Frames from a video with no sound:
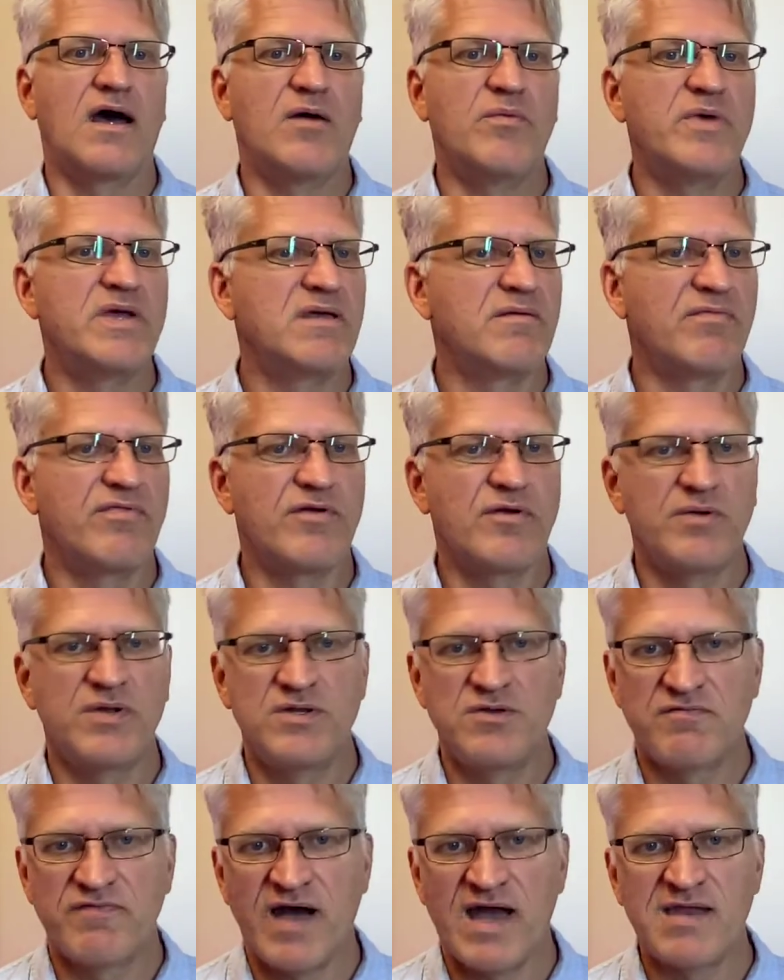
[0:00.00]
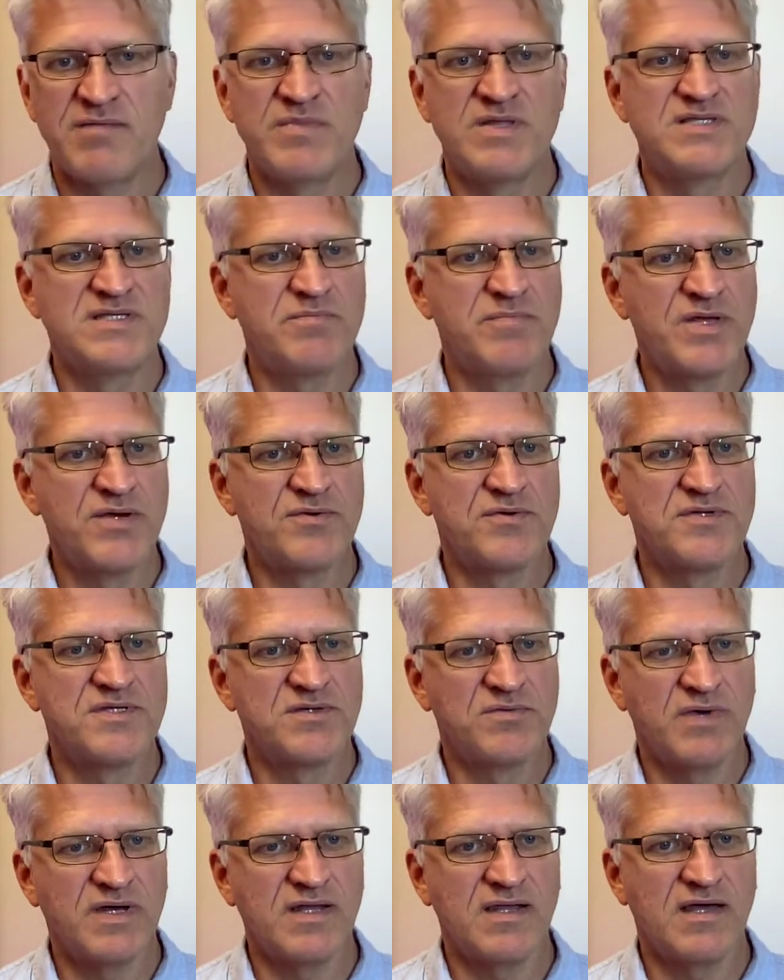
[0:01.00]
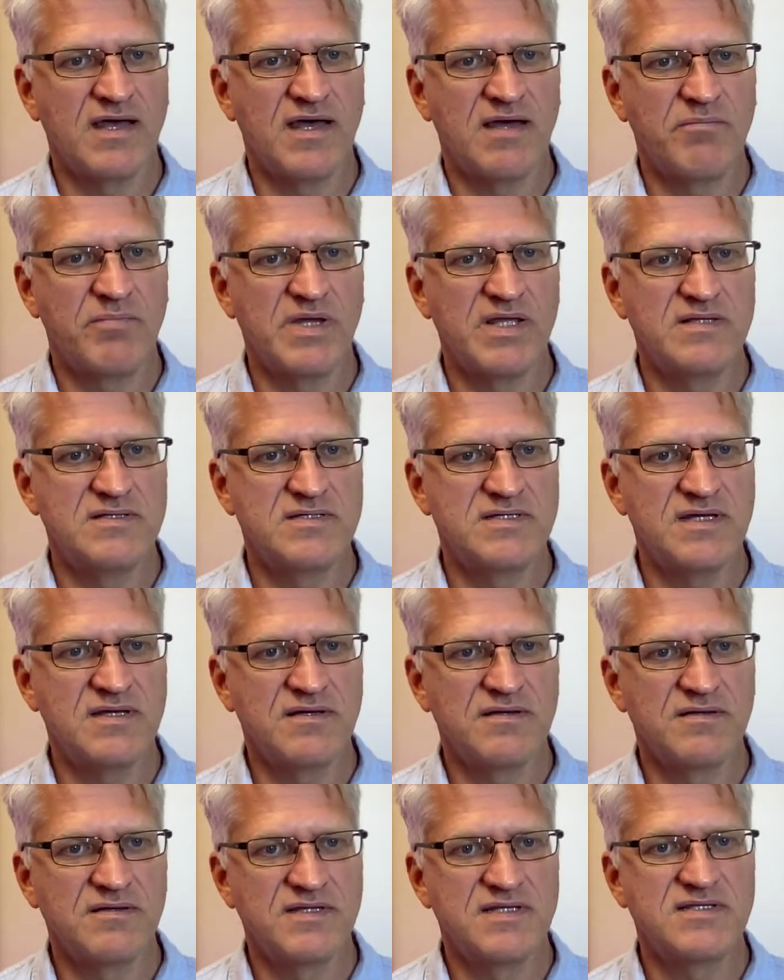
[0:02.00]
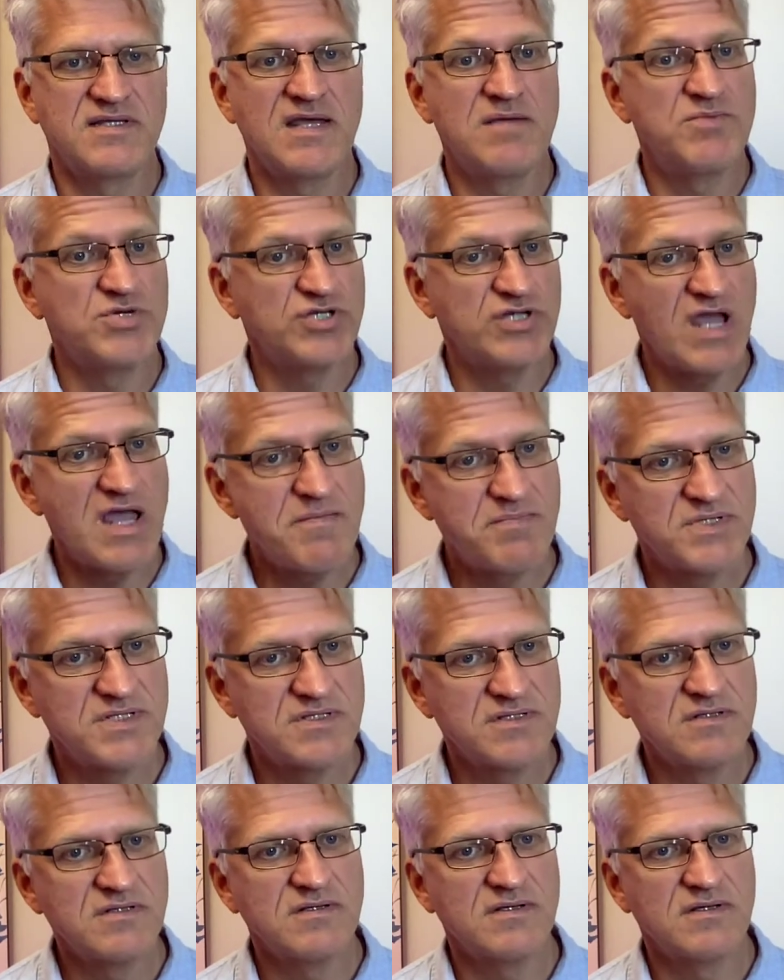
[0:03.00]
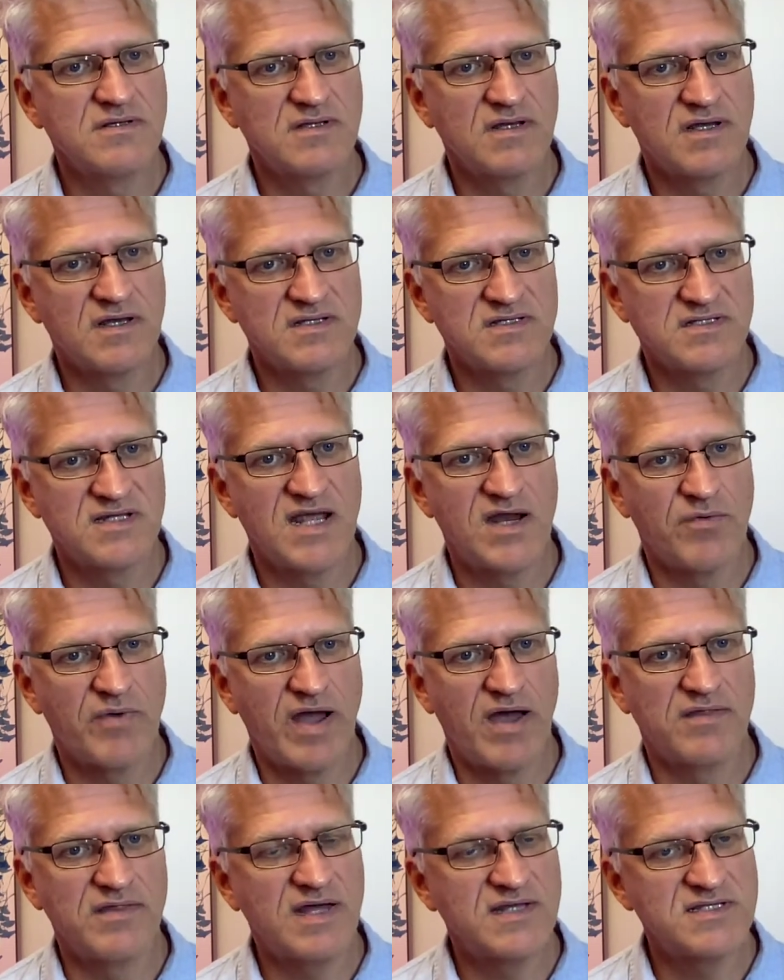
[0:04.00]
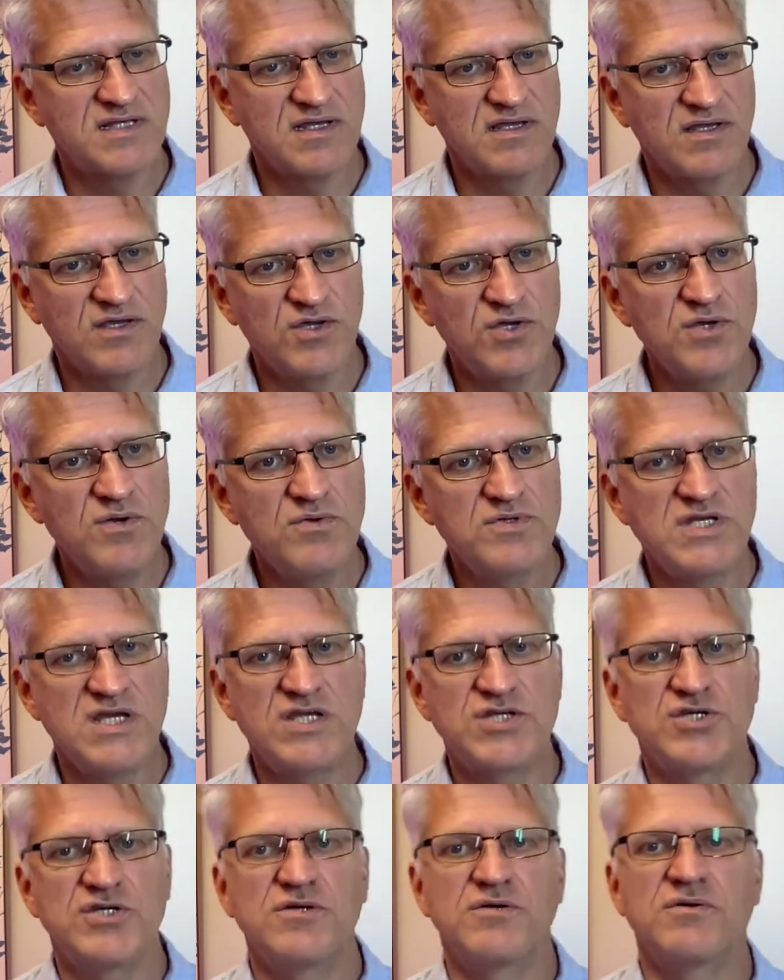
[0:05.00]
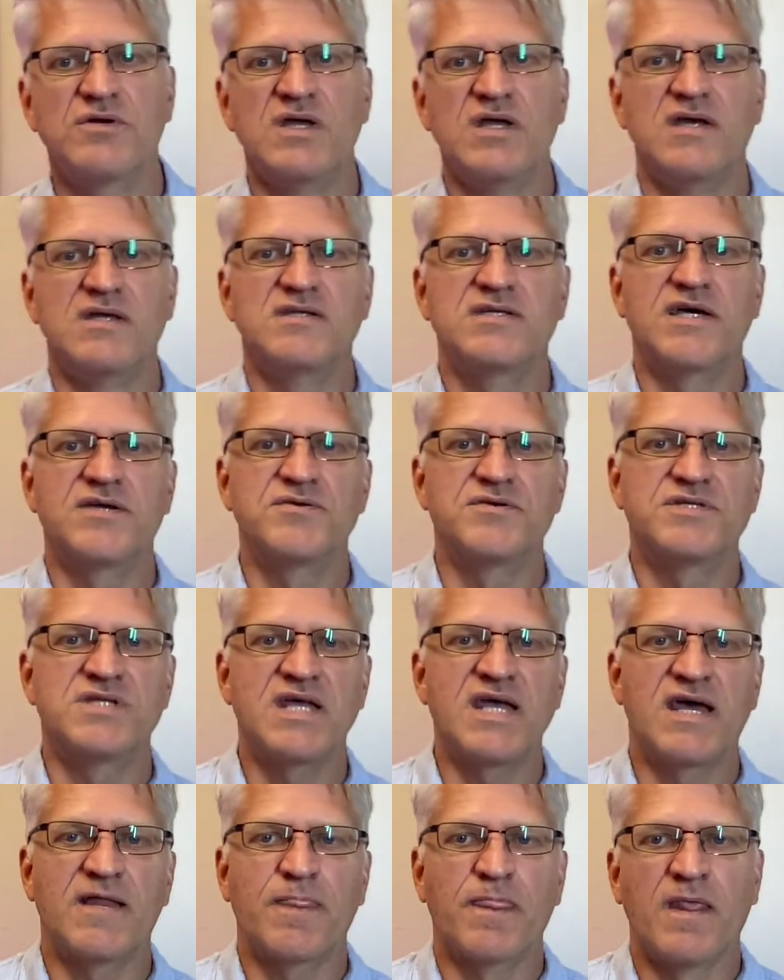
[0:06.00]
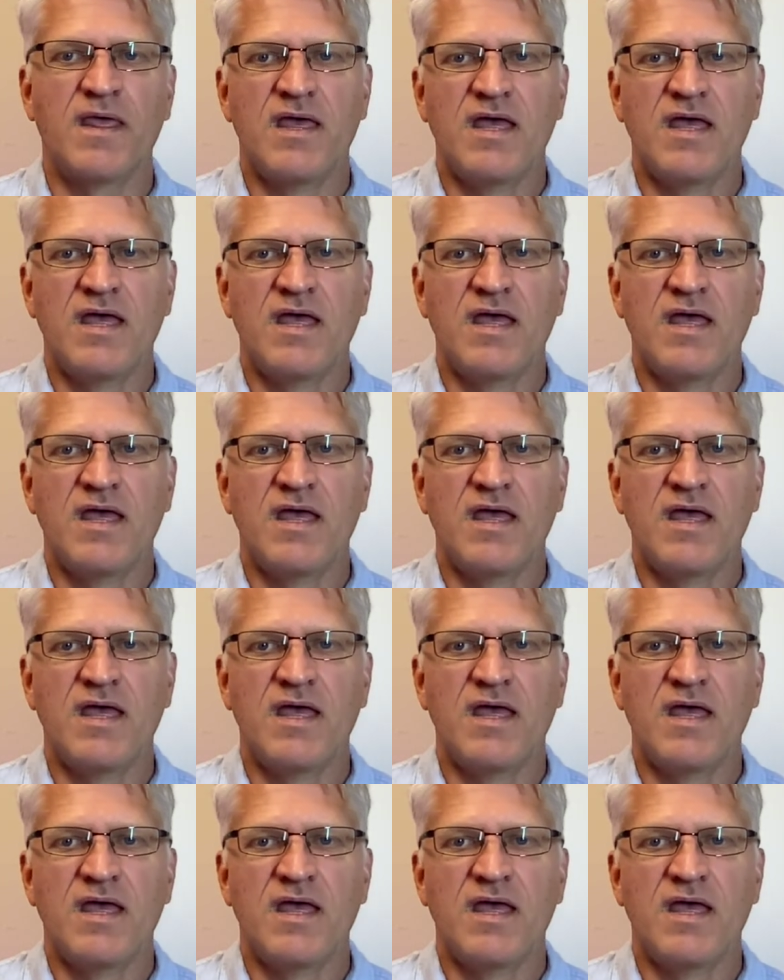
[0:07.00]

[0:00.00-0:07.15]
We can throw in new vitamins and minerals and whatnot, but still the same shapes stay around. That's a huge issue to understand.